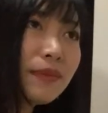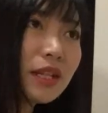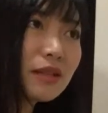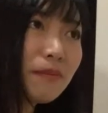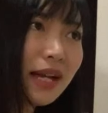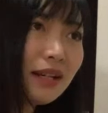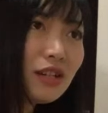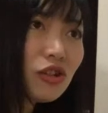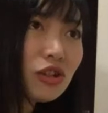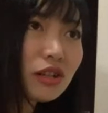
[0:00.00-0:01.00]

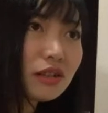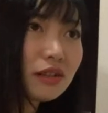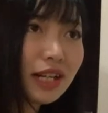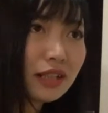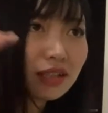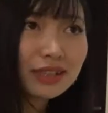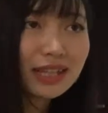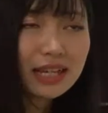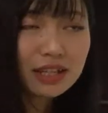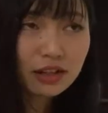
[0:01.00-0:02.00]
Spanish. Like the
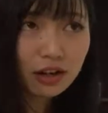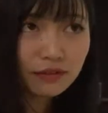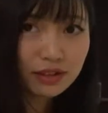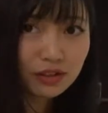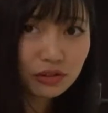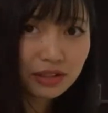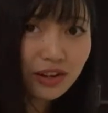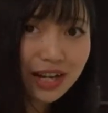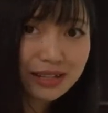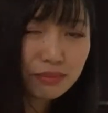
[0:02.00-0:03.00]
daily conversation,
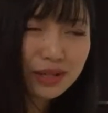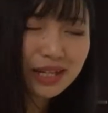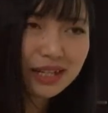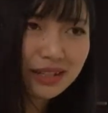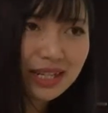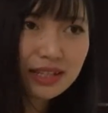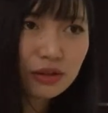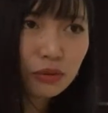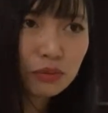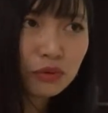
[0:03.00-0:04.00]
now I speak a
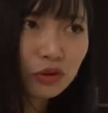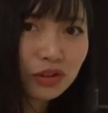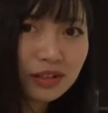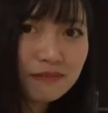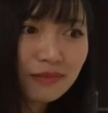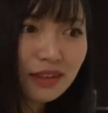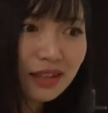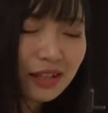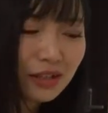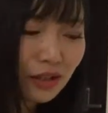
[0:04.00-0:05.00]
little more.
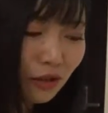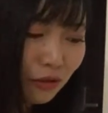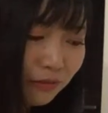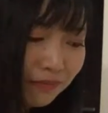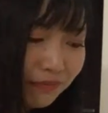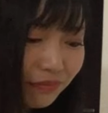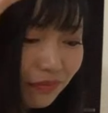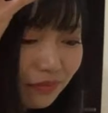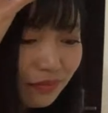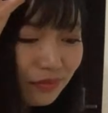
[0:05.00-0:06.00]
So,
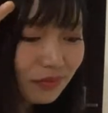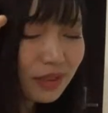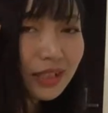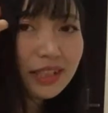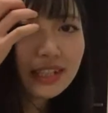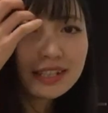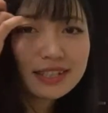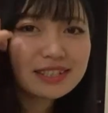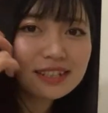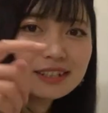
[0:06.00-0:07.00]

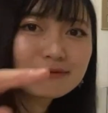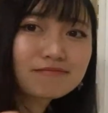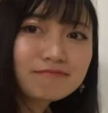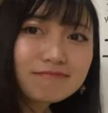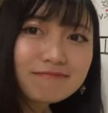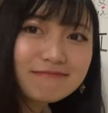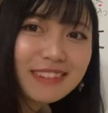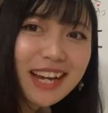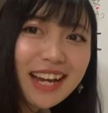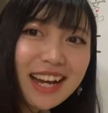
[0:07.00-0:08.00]
yes.
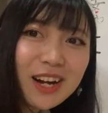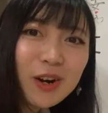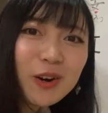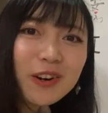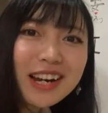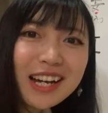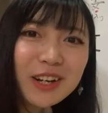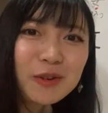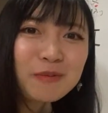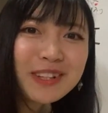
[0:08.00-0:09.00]
Ah, hola,
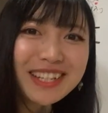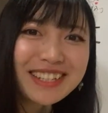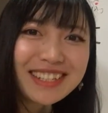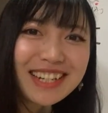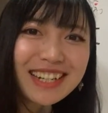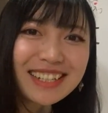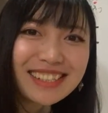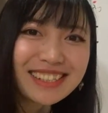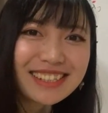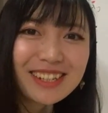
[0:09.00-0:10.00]
¿cómo
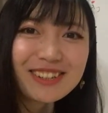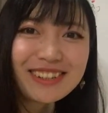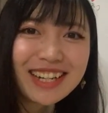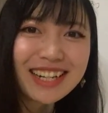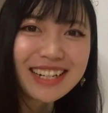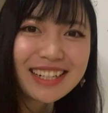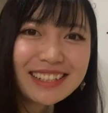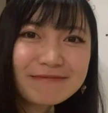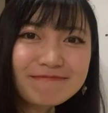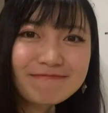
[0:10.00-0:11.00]
estás? Hola.
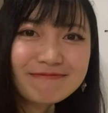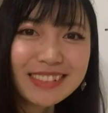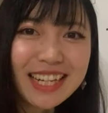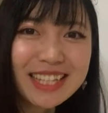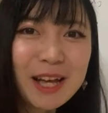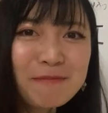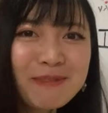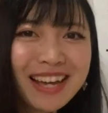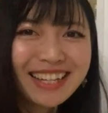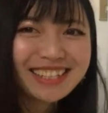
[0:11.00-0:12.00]
That's
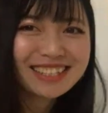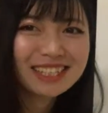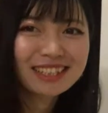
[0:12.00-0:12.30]
nice.